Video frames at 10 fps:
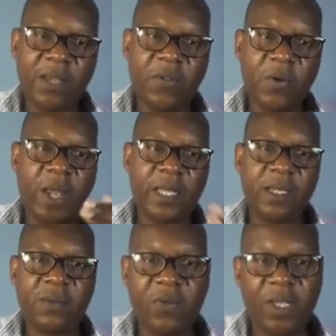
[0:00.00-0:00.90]
If you like
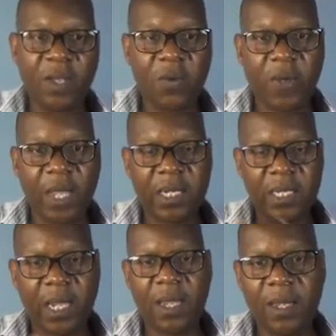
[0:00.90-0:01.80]
this video, you can
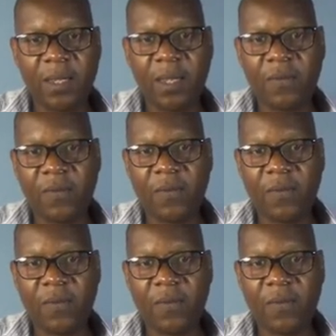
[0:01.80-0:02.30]
share it,